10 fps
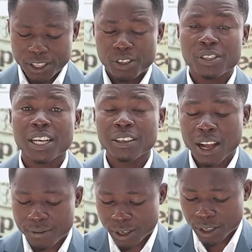the new
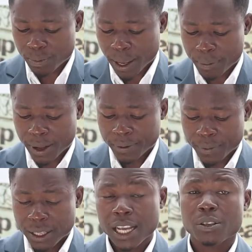Telegraph newspaper.
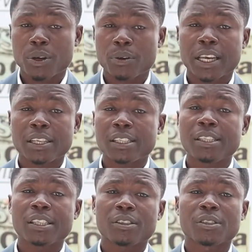That's where we get
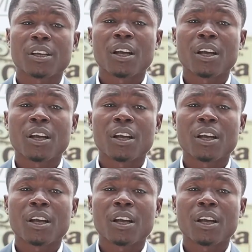details.